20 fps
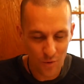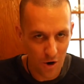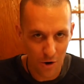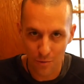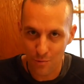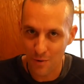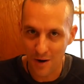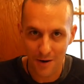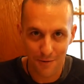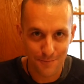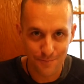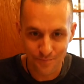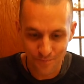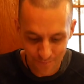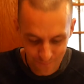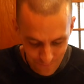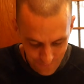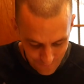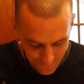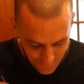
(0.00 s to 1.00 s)
Oh wow.
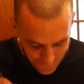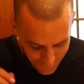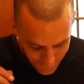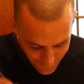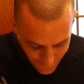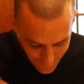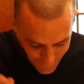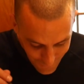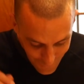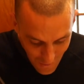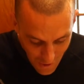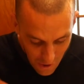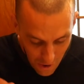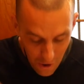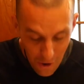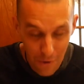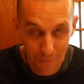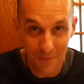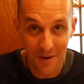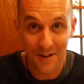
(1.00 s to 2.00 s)

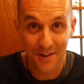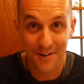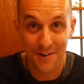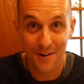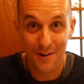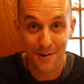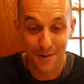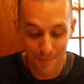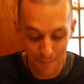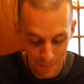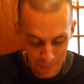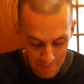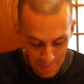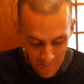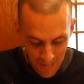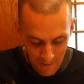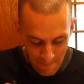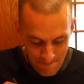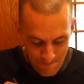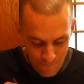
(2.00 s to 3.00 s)
Oh my god.
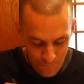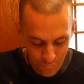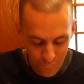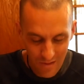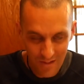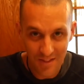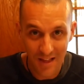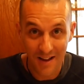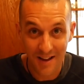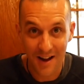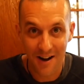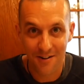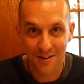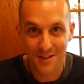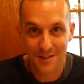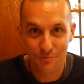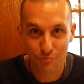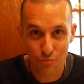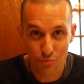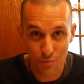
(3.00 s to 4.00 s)
That
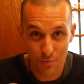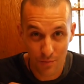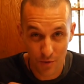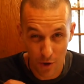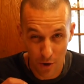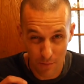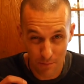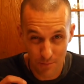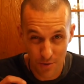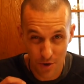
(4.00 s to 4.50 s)
curry's got a